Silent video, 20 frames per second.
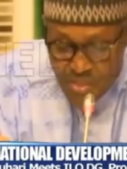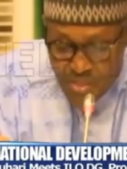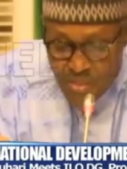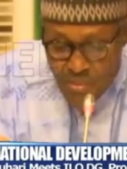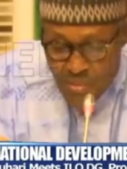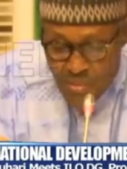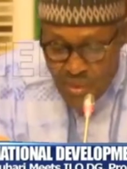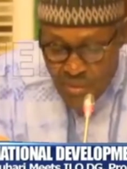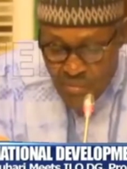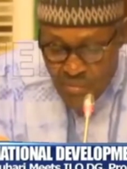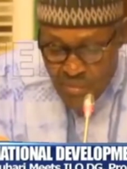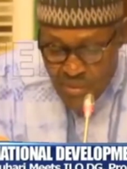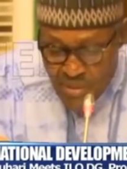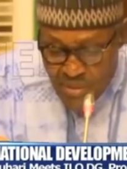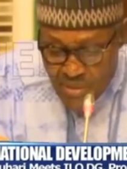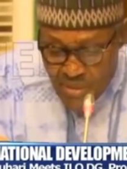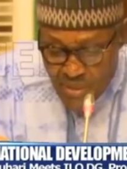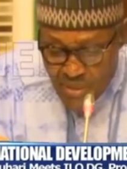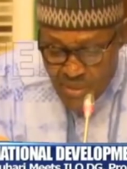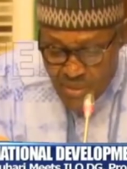
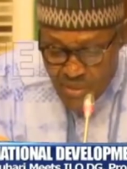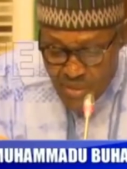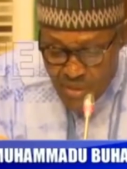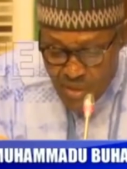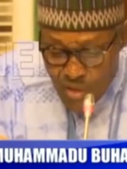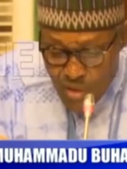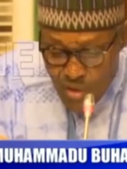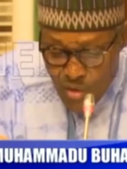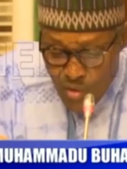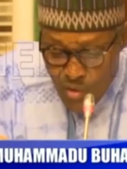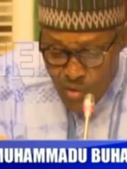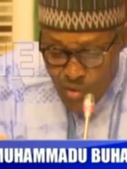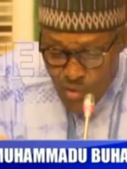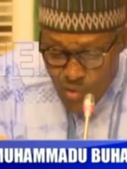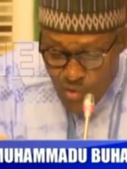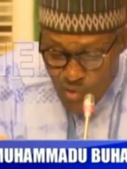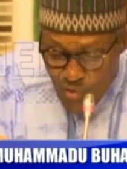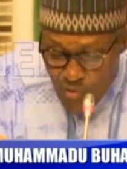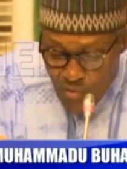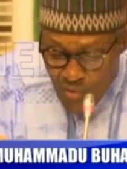65 percent
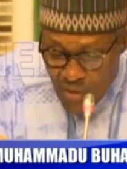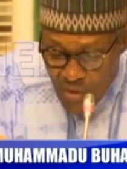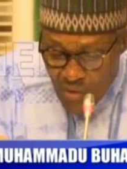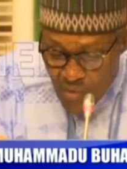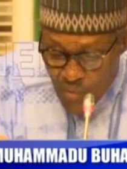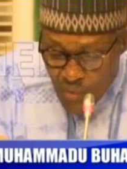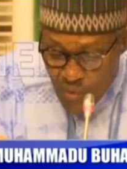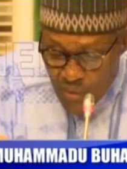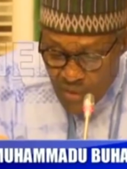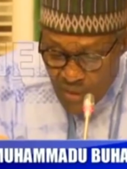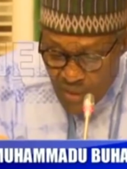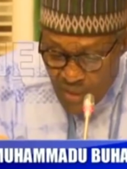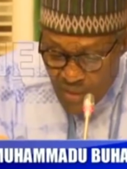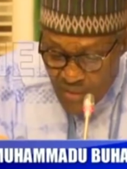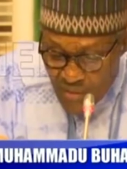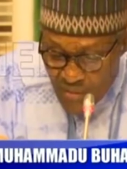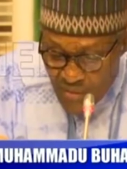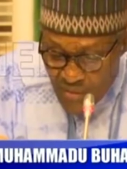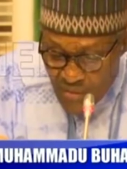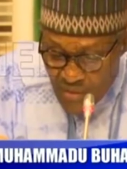or over
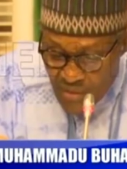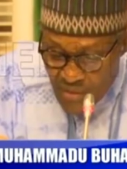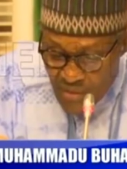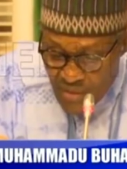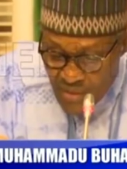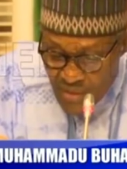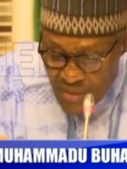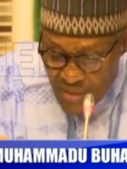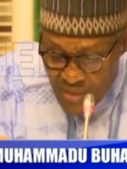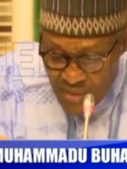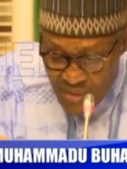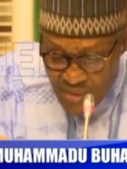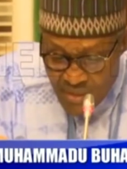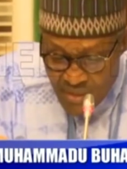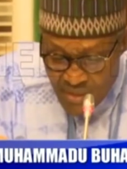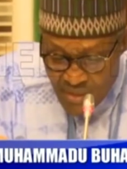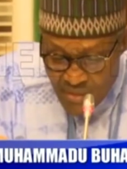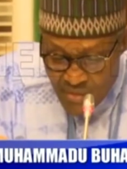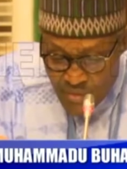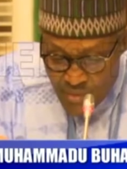
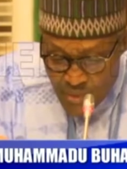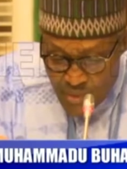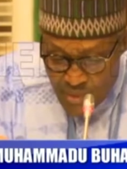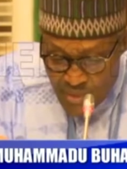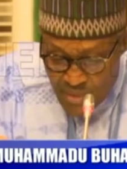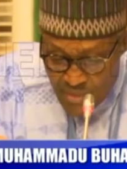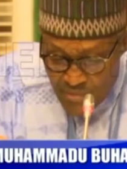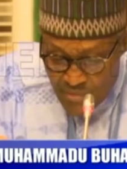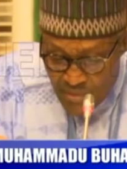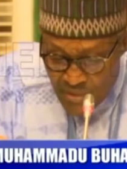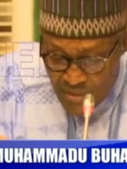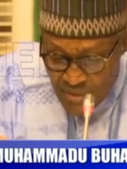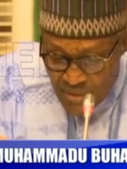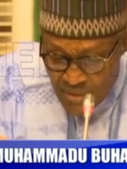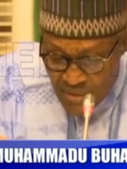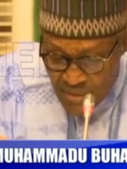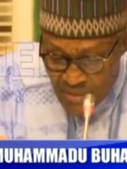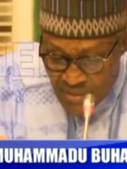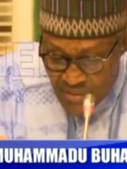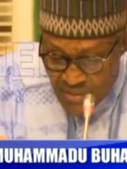120
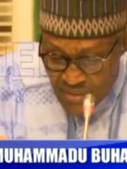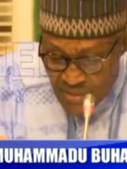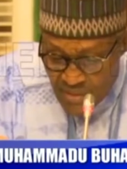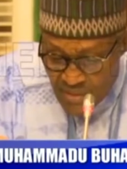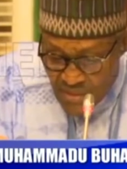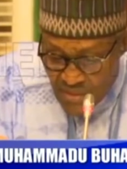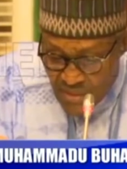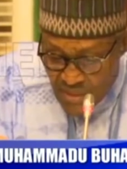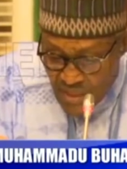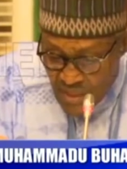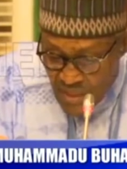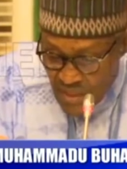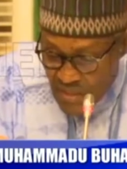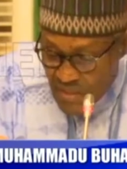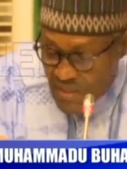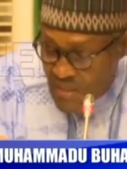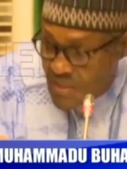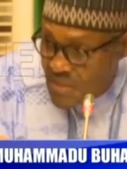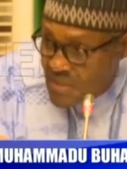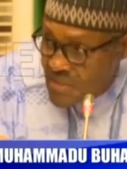million Nigerians
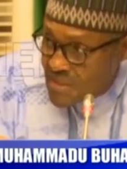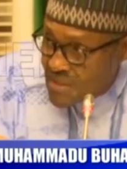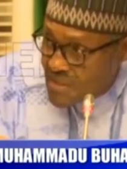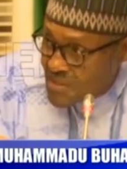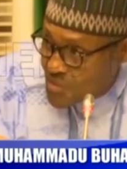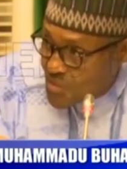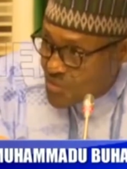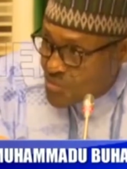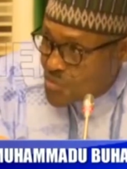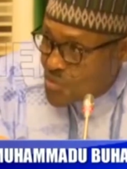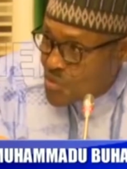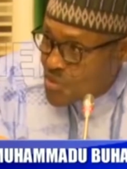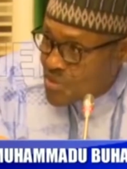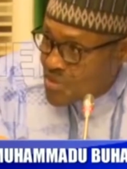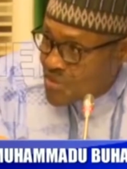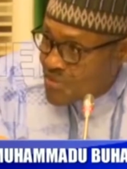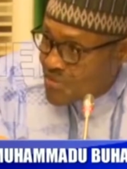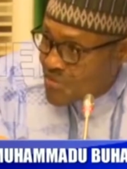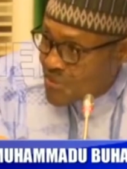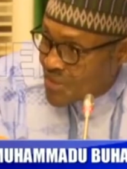are under the age of
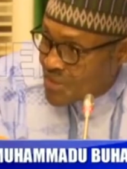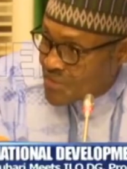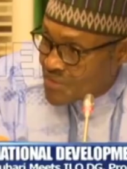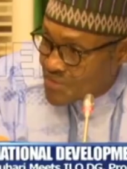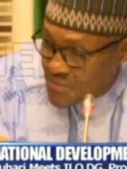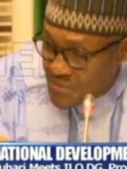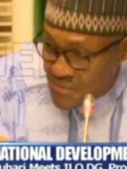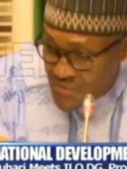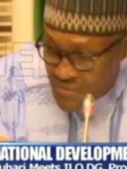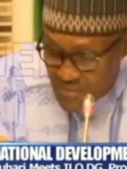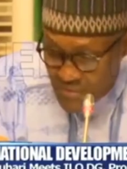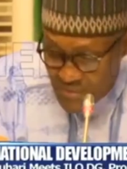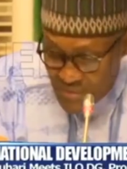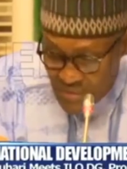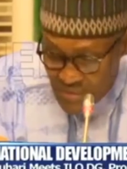25.